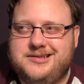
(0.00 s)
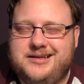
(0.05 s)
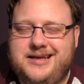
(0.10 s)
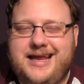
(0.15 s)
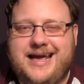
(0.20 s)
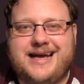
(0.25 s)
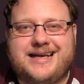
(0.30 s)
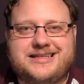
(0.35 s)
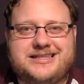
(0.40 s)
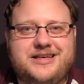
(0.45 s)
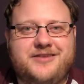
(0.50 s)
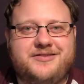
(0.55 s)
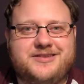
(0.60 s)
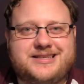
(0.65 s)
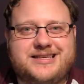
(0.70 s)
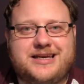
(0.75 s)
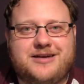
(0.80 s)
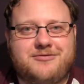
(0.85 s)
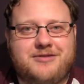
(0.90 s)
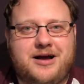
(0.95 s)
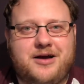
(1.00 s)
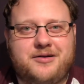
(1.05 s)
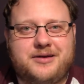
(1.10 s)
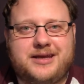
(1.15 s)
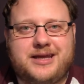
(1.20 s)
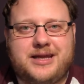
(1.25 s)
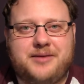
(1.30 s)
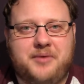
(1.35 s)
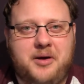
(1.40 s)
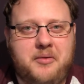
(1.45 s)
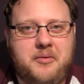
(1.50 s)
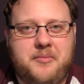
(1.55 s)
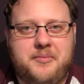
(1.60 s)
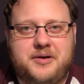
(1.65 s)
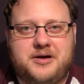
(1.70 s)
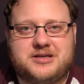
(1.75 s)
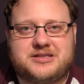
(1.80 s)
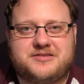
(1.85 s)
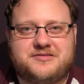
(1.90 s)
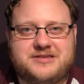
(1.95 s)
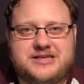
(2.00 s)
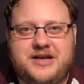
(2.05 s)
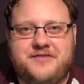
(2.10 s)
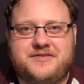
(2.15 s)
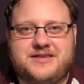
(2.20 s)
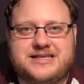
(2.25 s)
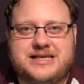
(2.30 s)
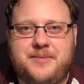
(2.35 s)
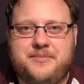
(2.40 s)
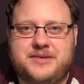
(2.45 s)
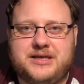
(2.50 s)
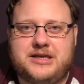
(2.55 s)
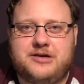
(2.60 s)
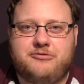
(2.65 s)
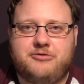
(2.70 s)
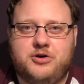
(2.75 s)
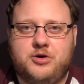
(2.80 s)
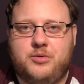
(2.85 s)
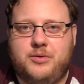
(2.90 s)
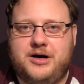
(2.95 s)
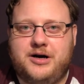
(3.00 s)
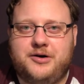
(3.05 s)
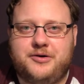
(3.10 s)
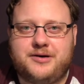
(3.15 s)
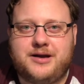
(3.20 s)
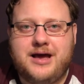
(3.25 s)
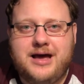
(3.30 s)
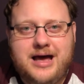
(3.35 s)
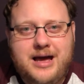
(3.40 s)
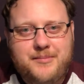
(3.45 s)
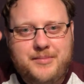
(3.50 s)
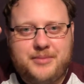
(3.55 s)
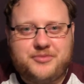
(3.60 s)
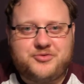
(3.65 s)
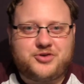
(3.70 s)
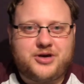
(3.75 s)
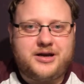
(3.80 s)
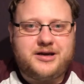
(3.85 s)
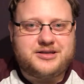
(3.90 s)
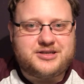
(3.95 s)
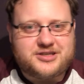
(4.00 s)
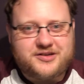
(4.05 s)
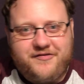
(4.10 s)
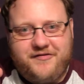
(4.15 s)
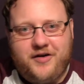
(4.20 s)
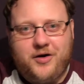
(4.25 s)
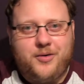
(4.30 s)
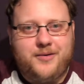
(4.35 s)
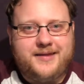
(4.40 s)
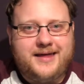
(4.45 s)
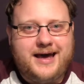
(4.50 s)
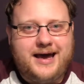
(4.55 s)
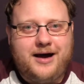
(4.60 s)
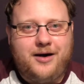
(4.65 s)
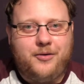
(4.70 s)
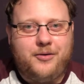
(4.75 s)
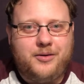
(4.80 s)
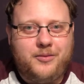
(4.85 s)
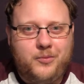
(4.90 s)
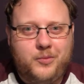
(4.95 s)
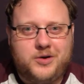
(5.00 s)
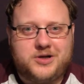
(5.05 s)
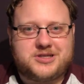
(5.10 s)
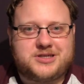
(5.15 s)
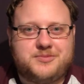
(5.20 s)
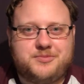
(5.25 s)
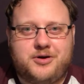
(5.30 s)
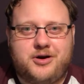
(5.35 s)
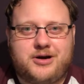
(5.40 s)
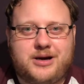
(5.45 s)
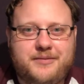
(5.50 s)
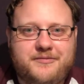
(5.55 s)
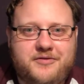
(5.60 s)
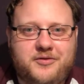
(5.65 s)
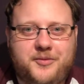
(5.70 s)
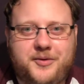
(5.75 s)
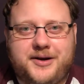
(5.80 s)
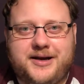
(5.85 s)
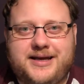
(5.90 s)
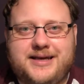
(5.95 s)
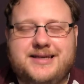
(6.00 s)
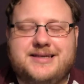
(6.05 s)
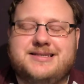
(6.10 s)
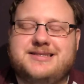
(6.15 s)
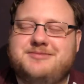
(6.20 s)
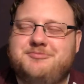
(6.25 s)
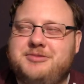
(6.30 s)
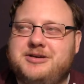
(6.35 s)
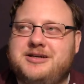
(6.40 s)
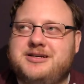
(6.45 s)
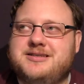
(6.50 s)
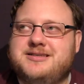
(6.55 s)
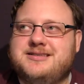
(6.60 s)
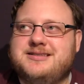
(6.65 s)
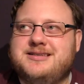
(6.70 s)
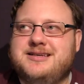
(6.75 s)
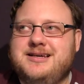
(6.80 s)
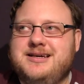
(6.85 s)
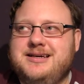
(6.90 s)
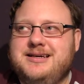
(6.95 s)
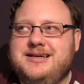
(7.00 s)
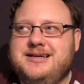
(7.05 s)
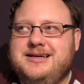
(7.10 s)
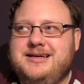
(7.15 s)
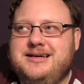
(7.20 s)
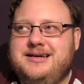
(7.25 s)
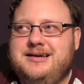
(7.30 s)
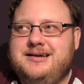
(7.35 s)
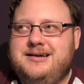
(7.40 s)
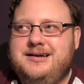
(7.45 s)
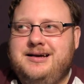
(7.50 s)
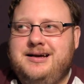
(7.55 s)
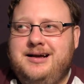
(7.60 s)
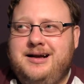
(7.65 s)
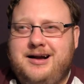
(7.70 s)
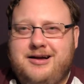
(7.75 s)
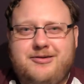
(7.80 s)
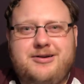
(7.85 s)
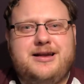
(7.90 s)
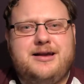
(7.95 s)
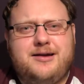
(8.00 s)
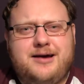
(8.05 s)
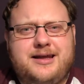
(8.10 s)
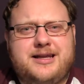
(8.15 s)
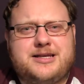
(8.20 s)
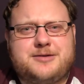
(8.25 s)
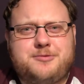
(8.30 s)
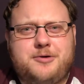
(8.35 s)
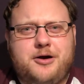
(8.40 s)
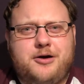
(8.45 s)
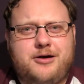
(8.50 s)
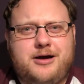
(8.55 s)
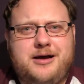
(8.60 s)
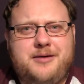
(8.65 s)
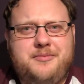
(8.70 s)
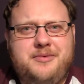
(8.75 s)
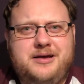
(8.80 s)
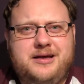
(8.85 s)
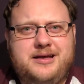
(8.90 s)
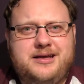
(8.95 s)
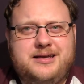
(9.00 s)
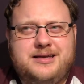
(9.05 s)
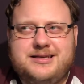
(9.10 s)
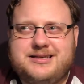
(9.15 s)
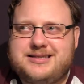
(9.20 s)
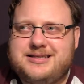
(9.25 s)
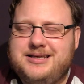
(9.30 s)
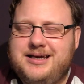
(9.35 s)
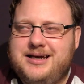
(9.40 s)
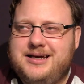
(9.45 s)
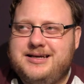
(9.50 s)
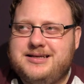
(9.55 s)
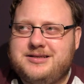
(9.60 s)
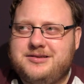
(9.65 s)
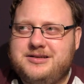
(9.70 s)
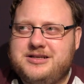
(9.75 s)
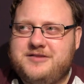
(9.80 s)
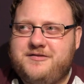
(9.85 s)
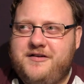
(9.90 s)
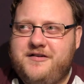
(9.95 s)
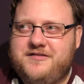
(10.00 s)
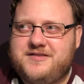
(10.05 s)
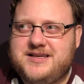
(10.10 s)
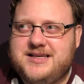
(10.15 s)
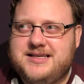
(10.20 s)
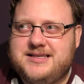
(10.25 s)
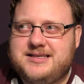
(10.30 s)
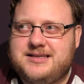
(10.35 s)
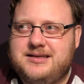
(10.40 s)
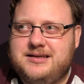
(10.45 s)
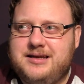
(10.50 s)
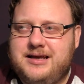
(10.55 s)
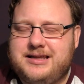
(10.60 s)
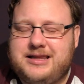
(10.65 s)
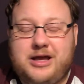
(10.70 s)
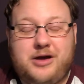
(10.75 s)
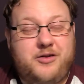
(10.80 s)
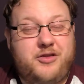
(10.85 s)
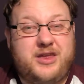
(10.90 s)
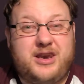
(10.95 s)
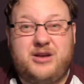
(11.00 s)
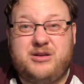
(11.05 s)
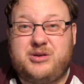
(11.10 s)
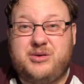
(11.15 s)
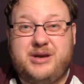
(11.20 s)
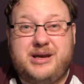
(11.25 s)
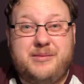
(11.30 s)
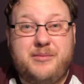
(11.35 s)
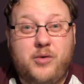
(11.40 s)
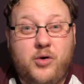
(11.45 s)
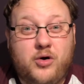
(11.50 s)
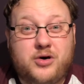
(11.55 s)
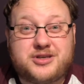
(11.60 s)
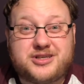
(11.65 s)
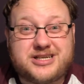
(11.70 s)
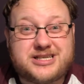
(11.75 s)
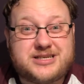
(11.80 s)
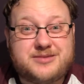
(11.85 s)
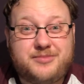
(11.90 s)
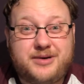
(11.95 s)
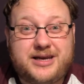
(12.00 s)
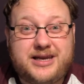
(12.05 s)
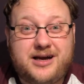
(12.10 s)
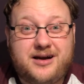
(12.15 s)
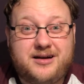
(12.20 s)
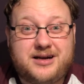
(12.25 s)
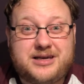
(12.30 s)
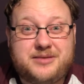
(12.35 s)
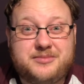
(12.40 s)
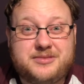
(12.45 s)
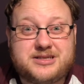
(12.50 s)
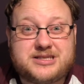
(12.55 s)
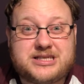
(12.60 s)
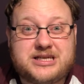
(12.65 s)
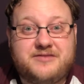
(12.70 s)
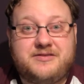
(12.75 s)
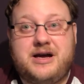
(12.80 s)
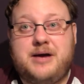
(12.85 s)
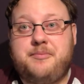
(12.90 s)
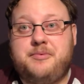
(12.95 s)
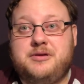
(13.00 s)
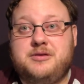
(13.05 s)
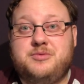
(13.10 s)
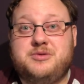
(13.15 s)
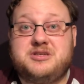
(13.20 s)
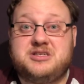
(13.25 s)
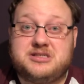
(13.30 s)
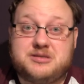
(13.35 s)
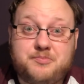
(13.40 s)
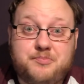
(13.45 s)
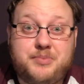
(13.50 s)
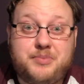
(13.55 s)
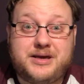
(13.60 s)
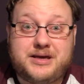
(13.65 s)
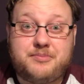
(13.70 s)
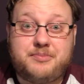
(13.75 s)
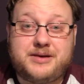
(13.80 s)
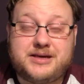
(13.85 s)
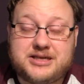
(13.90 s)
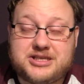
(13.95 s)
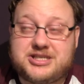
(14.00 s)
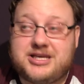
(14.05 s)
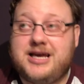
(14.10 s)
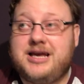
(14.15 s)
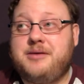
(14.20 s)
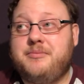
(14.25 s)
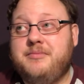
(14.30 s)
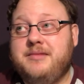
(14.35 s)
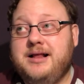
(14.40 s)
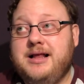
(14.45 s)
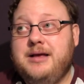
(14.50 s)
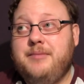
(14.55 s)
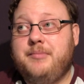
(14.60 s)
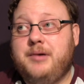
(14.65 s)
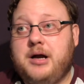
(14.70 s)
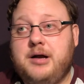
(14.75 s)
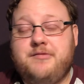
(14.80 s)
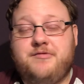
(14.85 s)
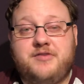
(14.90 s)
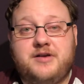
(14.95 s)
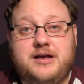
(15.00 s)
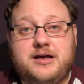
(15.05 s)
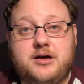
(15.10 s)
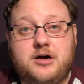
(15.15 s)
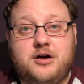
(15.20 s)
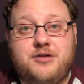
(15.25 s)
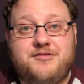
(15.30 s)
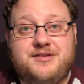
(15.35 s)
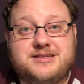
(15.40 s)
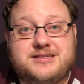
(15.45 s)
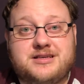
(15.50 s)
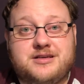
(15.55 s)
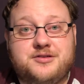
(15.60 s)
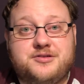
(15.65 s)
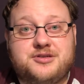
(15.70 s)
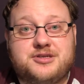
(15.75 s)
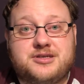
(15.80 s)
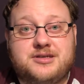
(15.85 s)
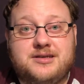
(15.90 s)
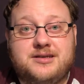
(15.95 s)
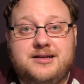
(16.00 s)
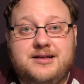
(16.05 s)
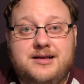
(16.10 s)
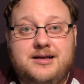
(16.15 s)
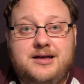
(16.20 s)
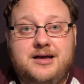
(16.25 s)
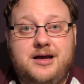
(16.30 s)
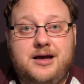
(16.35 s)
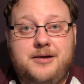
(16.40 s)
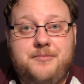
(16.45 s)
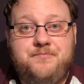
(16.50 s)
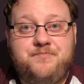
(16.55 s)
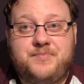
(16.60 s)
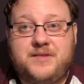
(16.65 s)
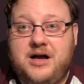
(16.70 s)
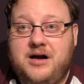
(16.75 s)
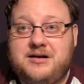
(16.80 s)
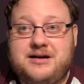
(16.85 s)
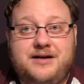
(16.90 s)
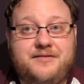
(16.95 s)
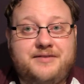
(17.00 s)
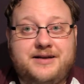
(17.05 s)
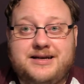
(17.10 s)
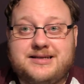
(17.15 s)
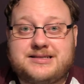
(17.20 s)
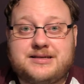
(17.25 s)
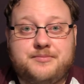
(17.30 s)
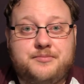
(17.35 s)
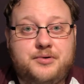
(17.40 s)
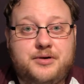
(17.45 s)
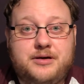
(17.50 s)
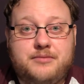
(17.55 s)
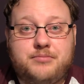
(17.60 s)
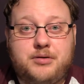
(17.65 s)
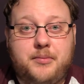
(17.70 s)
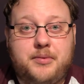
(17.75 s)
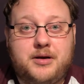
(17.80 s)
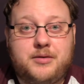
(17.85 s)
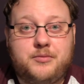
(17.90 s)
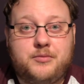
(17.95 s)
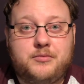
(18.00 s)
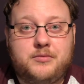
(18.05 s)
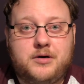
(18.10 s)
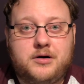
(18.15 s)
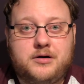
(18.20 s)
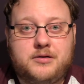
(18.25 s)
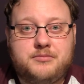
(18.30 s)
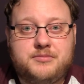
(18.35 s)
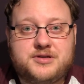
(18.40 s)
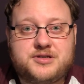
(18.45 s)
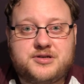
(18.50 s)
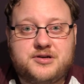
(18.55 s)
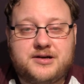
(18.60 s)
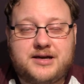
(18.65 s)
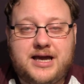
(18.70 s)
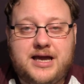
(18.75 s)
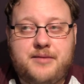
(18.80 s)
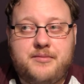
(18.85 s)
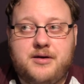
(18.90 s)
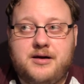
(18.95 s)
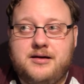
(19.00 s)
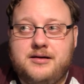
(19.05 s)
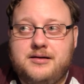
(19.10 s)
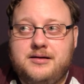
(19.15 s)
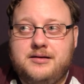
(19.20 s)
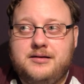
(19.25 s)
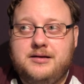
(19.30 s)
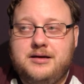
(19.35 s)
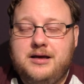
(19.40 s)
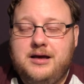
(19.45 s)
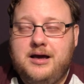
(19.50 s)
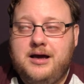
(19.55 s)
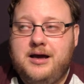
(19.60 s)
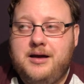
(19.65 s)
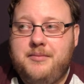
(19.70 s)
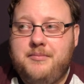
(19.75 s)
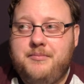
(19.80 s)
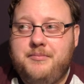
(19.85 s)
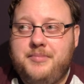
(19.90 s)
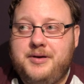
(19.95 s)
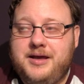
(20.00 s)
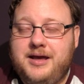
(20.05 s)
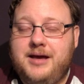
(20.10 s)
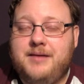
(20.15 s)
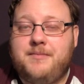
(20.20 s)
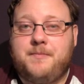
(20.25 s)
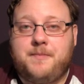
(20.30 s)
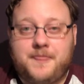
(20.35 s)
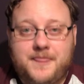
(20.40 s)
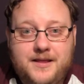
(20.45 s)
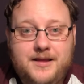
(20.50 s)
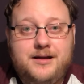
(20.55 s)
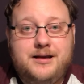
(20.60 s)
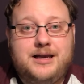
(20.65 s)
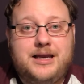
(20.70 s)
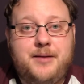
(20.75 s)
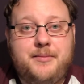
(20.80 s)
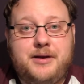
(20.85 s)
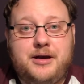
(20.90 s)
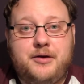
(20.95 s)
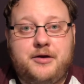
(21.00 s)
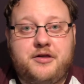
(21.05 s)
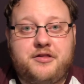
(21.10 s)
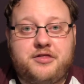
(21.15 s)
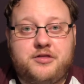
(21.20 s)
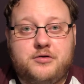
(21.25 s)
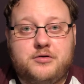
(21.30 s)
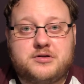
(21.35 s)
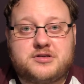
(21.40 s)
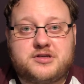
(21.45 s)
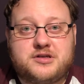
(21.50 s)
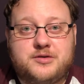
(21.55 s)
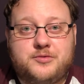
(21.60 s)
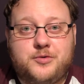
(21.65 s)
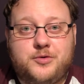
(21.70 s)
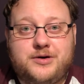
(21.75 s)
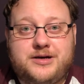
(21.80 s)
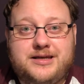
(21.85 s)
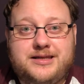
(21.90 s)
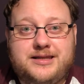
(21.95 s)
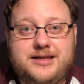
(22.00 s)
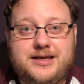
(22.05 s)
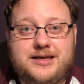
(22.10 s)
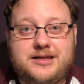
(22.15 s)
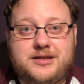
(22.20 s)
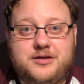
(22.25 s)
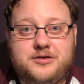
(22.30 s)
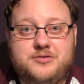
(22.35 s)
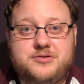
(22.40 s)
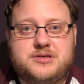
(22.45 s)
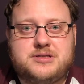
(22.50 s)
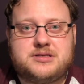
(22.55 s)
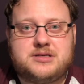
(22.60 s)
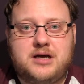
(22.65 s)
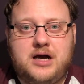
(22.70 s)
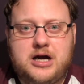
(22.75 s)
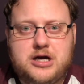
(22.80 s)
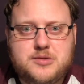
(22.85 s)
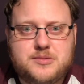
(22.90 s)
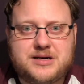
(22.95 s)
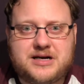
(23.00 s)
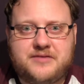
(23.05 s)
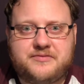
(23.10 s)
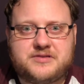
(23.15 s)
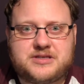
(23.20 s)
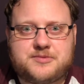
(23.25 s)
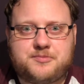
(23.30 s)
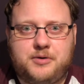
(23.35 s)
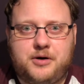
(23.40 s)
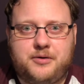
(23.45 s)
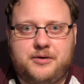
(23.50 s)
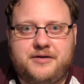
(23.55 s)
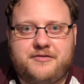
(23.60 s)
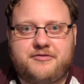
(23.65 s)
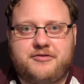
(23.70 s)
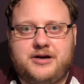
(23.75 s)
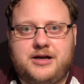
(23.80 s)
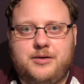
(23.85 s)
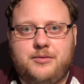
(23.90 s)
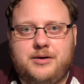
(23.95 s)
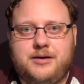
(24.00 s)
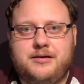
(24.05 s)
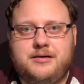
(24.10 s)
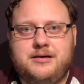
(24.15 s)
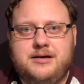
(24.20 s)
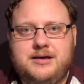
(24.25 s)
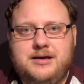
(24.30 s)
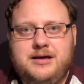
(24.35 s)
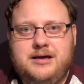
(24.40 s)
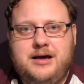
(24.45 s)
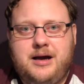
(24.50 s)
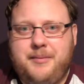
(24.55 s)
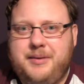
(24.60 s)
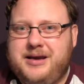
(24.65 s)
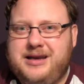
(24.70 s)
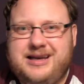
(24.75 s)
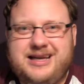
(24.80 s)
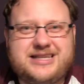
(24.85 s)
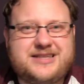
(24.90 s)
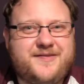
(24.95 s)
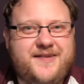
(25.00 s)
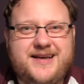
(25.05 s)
negativity around it at the moment because of stuff that's happened in the real world, but I'm trying to just filter that out and watch the program for what it is, because I really like this program. And it's on its 5th season. I don't think they'll do any more, judging by the arguments that have happened, which is a big shame, but hopefully it got a resolution. I'll cover that at some point, probably on Mature Gamer. But yeah, let me know your thoughts on the Walking Dead news. I hope I haven't spoiled it for anyone. I mean, let's